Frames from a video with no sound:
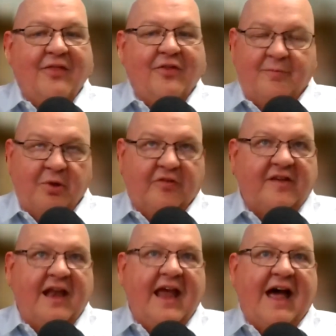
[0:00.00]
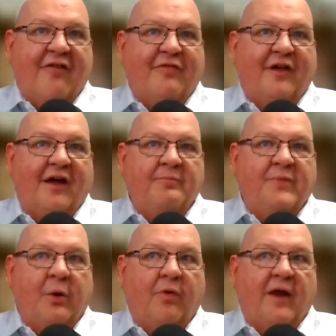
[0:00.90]
Those bills can have the,
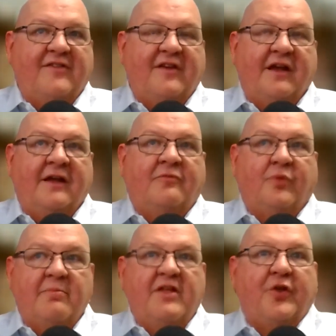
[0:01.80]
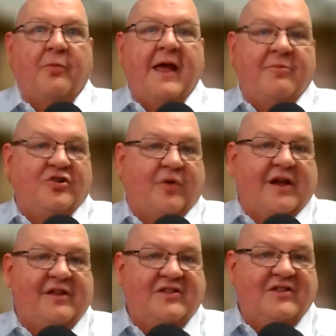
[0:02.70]
the resident remit their payment
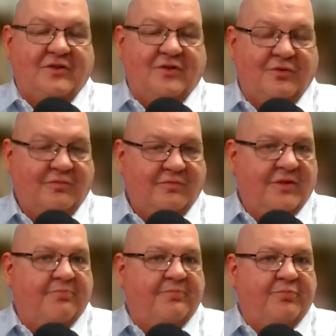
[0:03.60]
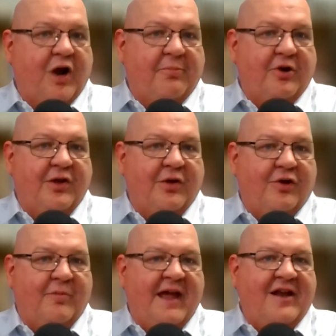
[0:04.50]
directly to the property
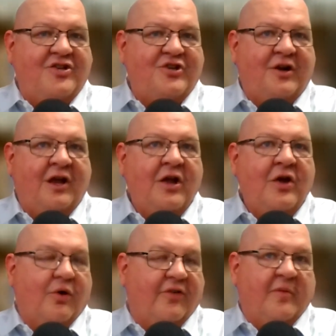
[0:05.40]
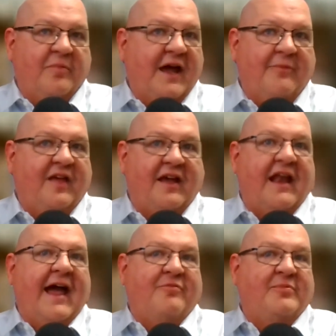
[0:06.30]
owner manager, or sometimes they
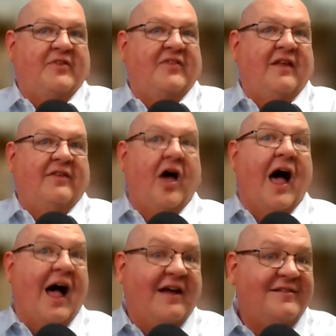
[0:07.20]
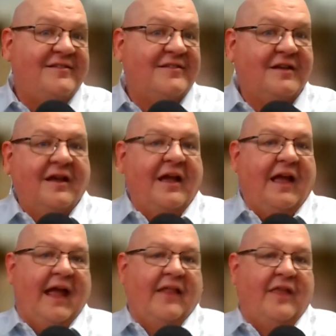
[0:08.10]
can have them sent to us,
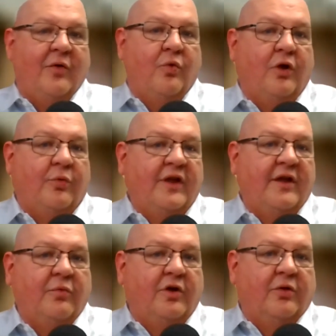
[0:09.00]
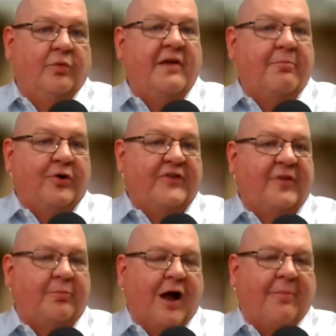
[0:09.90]
and then we'll re- we'll reimburse
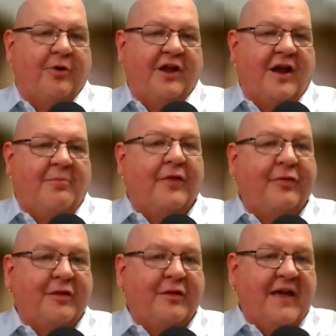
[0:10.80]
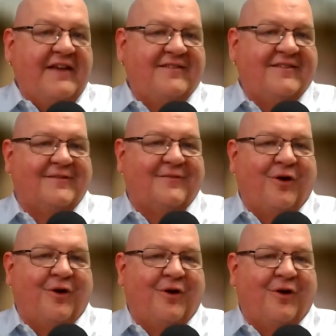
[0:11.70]
the property on a monthly basis
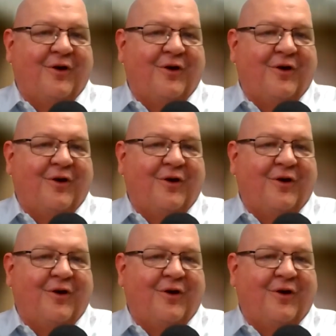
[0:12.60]
for it.